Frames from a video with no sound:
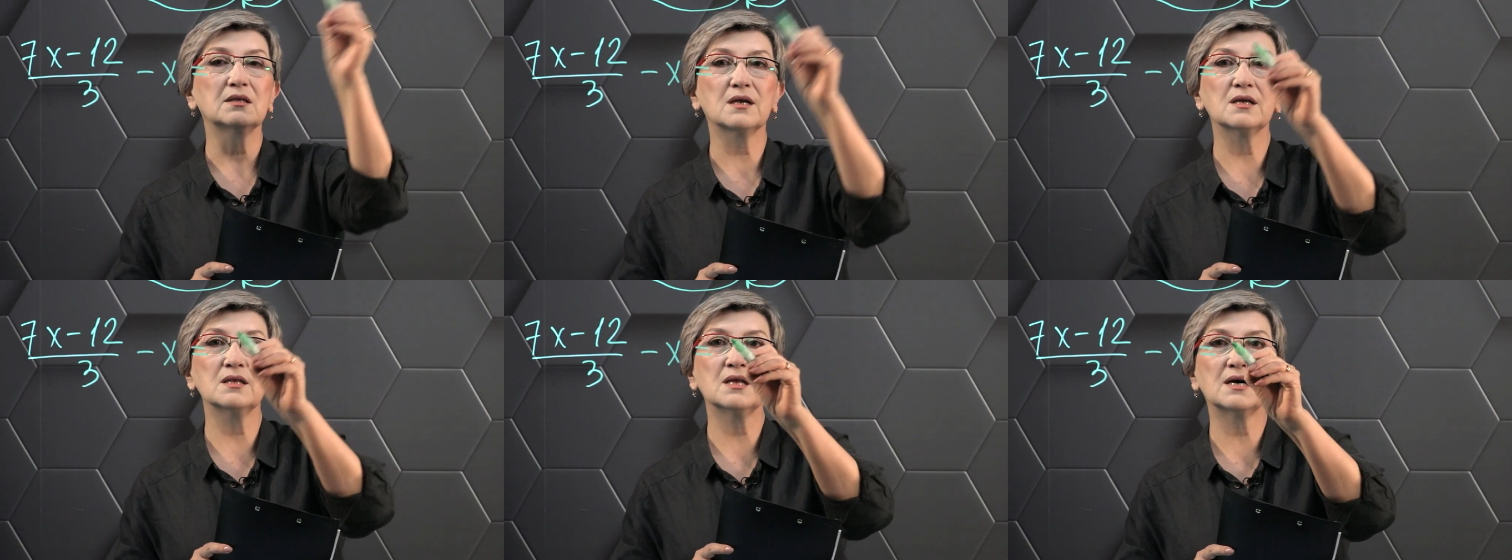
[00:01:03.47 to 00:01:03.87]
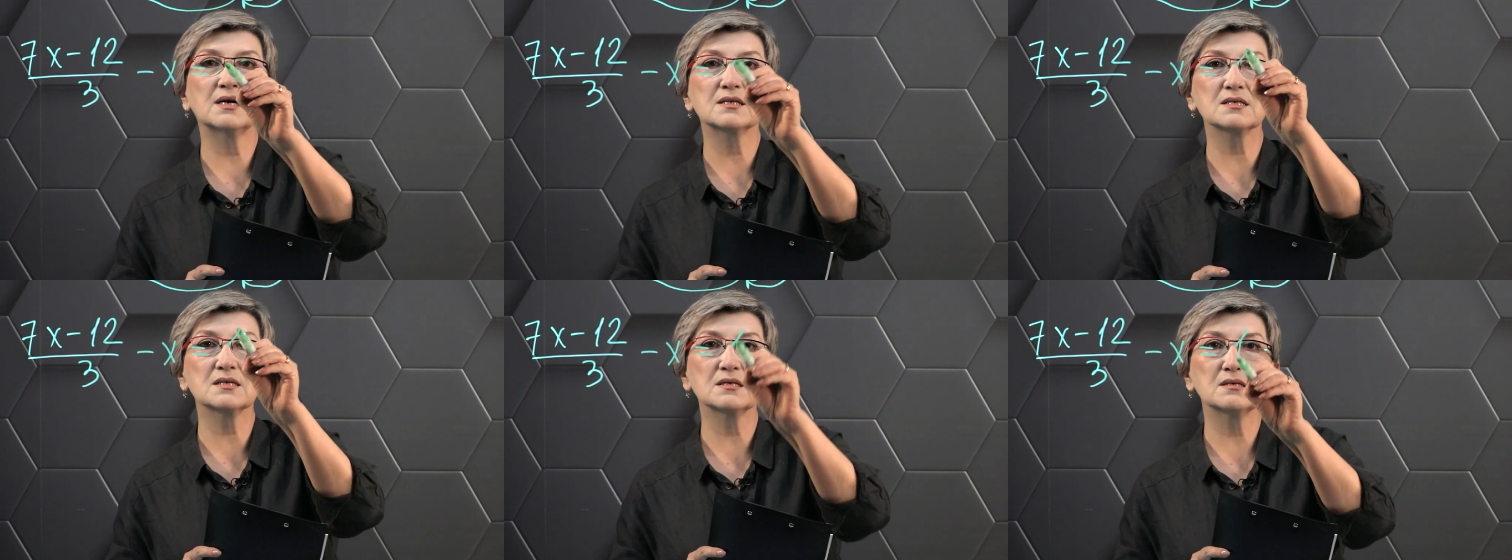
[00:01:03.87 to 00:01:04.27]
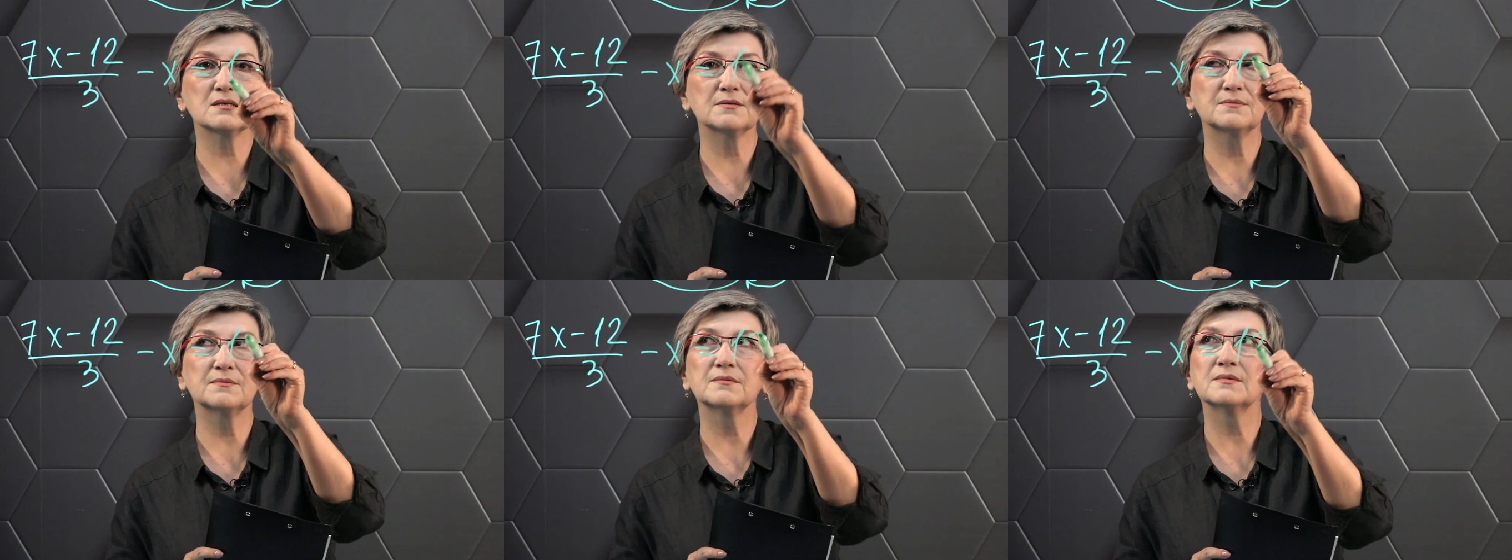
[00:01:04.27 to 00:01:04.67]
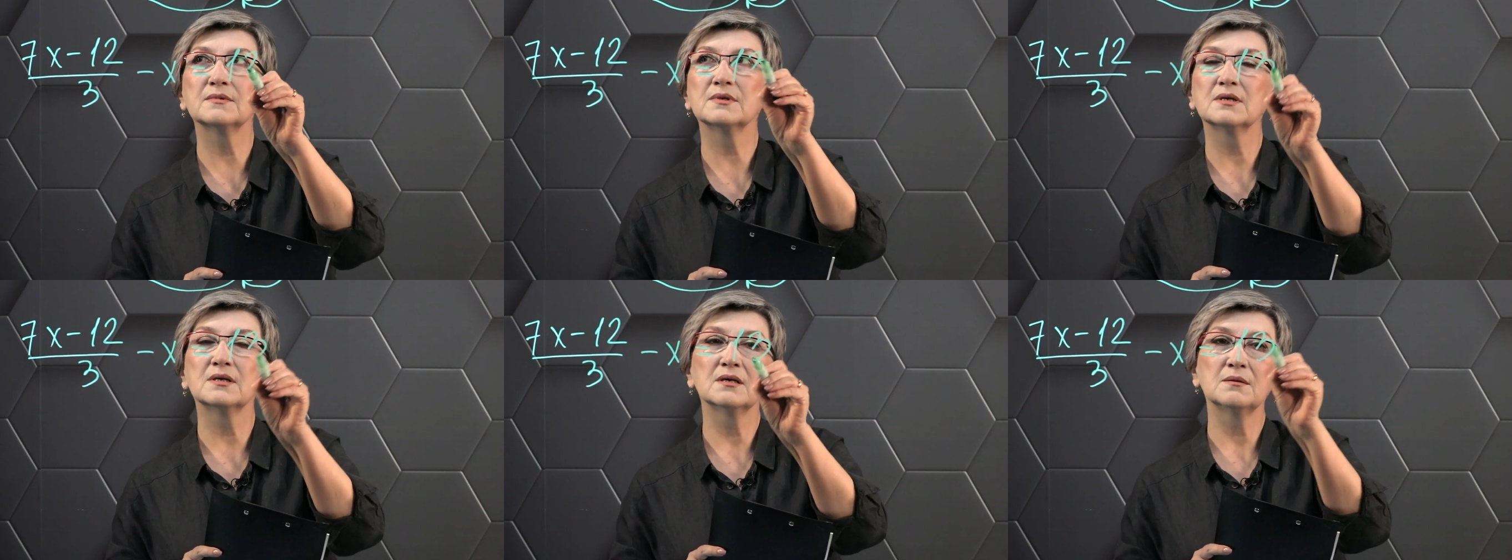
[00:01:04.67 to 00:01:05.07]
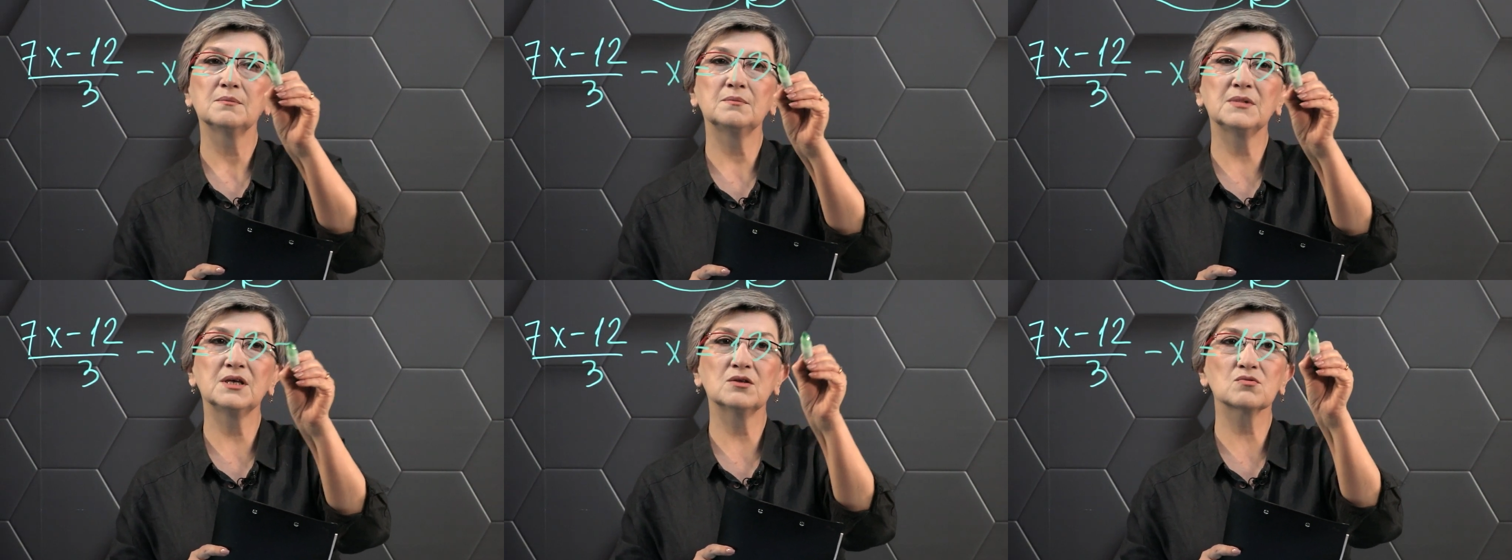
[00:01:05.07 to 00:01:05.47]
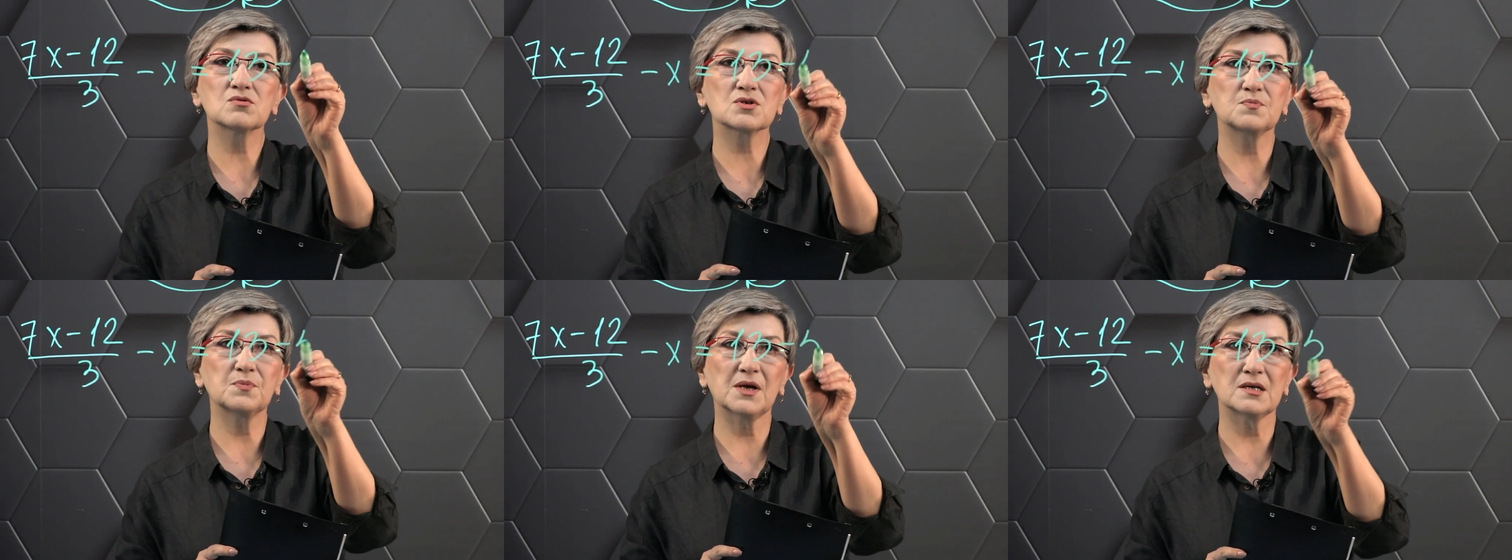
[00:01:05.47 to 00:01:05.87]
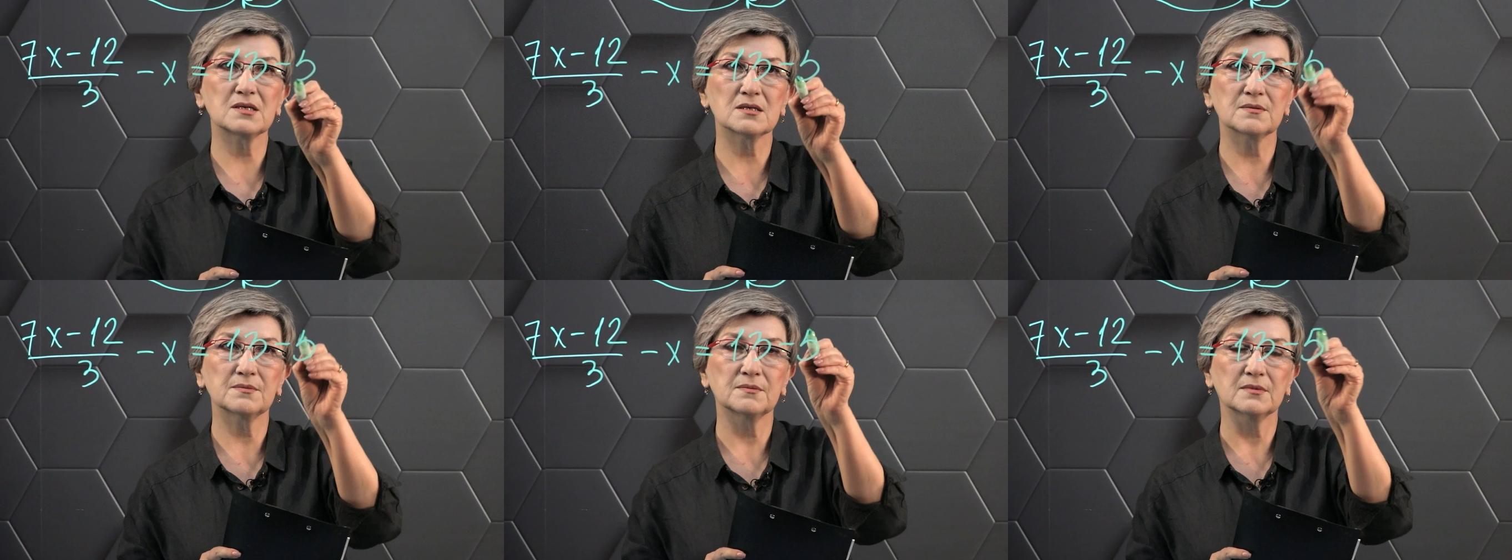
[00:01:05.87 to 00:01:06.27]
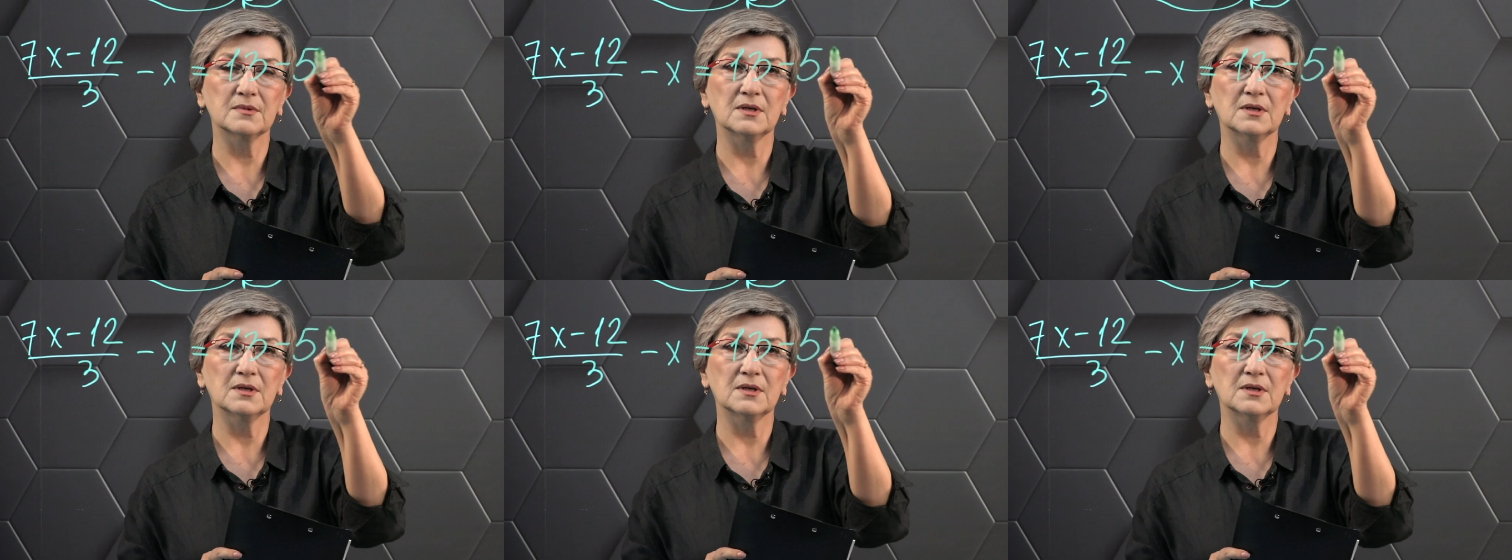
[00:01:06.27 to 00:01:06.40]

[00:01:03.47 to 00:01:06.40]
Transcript: 13 minus 5.